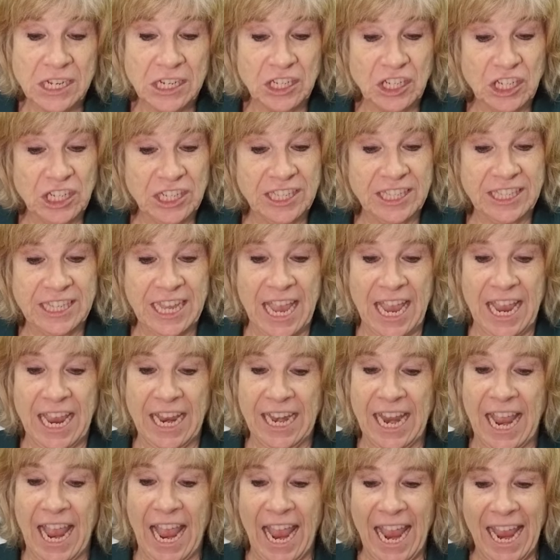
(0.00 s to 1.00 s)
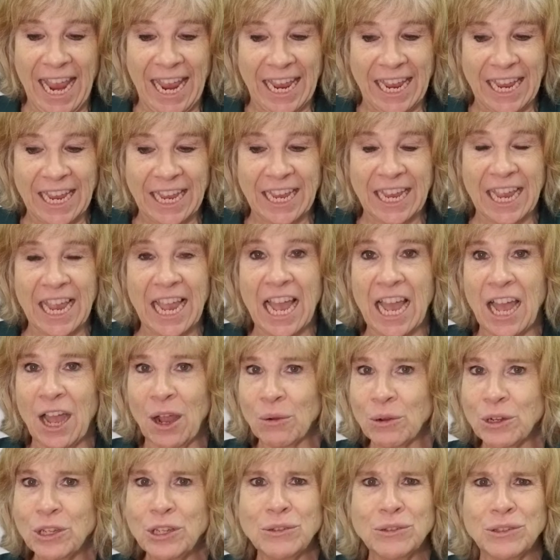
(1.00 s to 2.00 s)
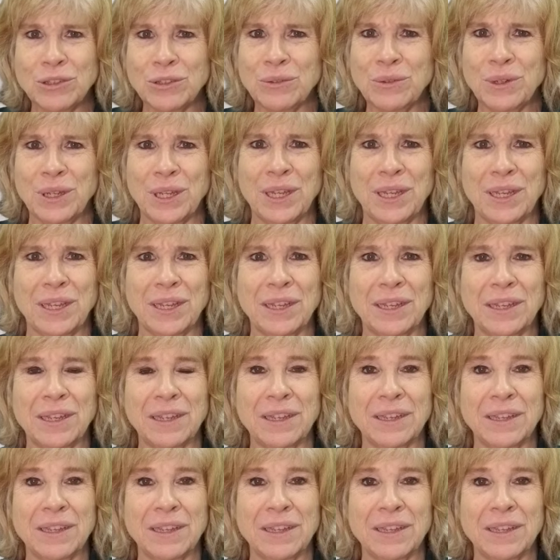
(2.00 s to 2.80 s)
just saying, hey, how are you doing?